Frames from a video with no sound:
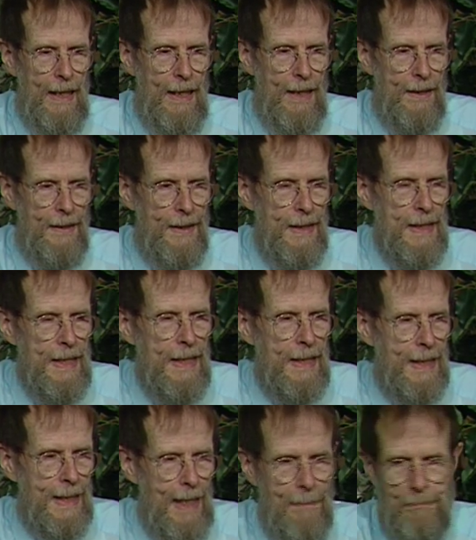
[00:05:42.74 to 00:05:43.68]
The
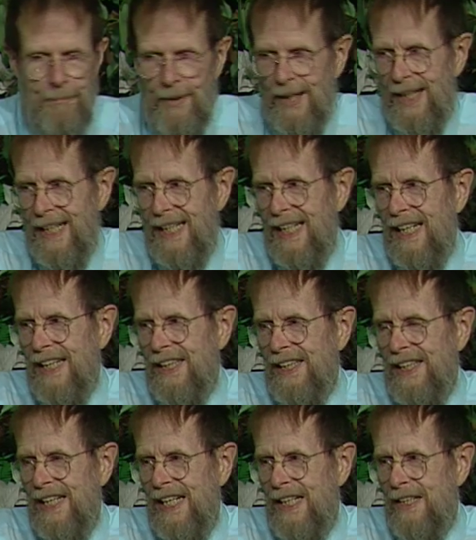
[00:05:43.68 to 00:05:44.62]
coupling at
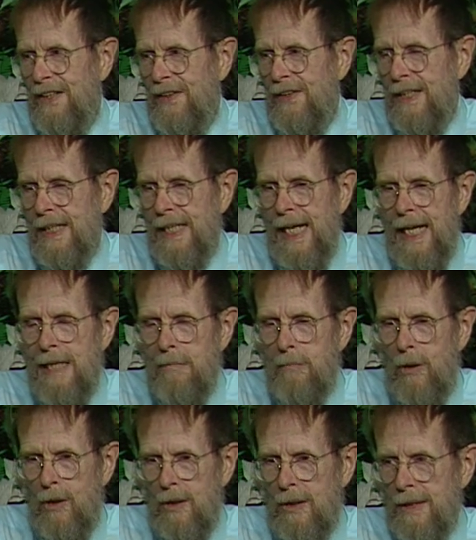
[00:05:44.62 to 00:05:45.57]
the end of the
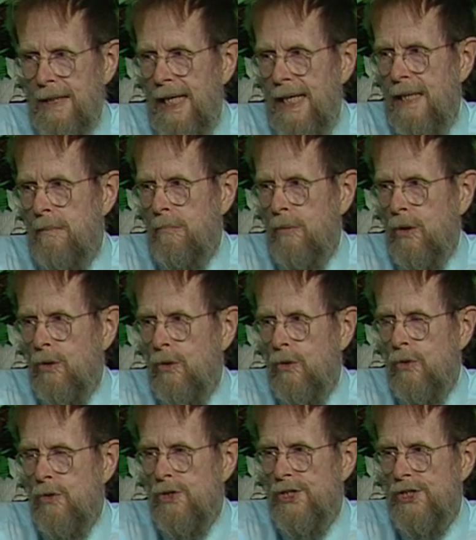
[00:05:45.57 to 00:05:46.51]
cable came
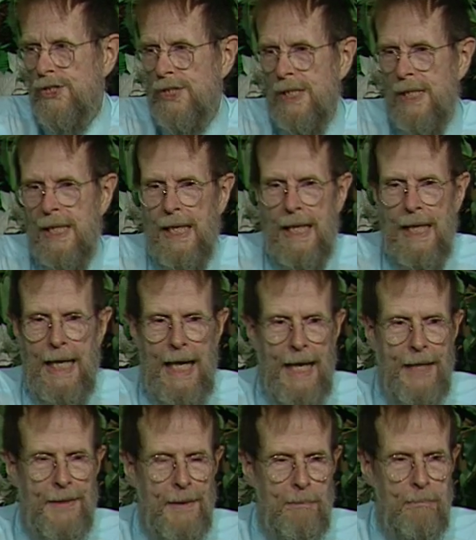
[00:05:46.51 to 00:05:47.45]
loose,
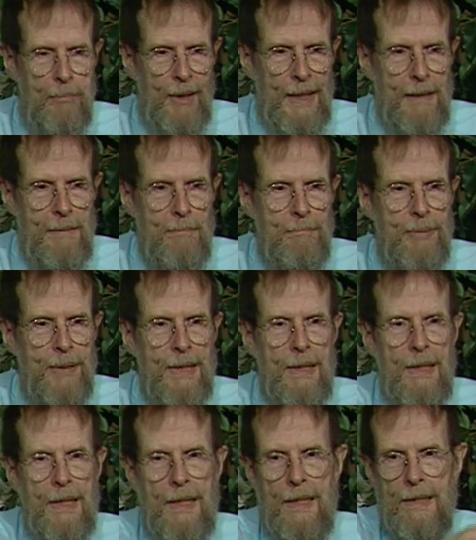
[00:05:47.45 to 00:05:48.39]
and the blimp
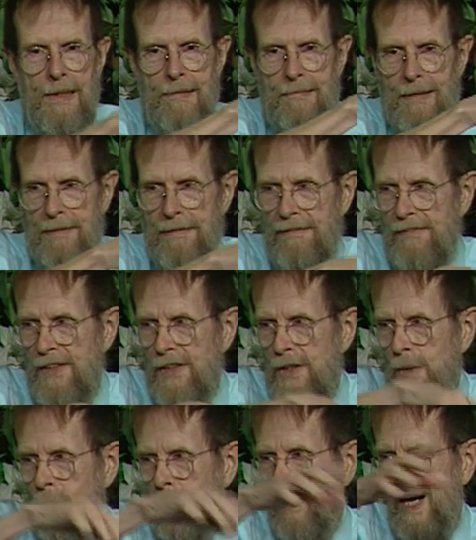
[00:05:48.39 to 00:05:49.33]
drifted
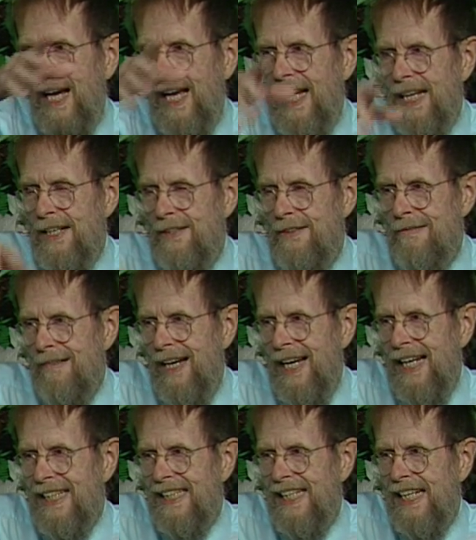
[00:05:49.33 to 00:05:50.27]
away,
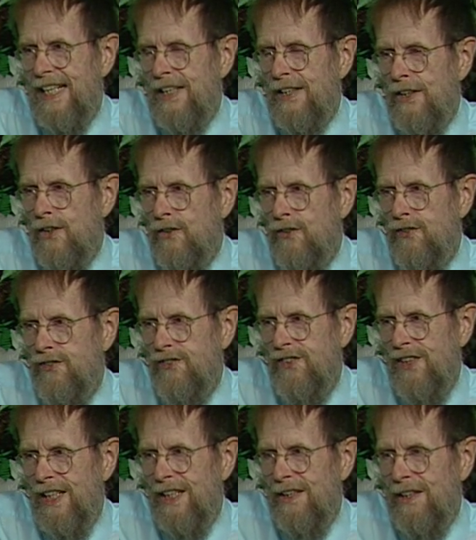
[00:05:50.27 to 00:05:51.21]
dragging the
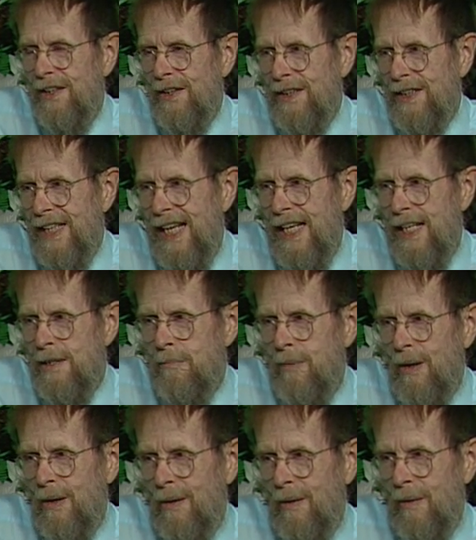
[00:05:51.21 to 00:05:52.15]
steel
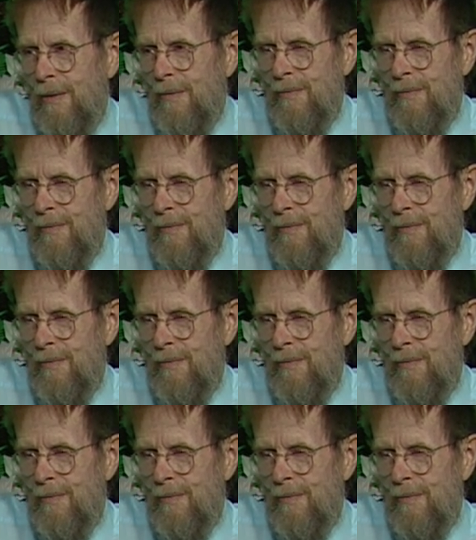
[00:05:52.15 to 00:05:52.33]
cable.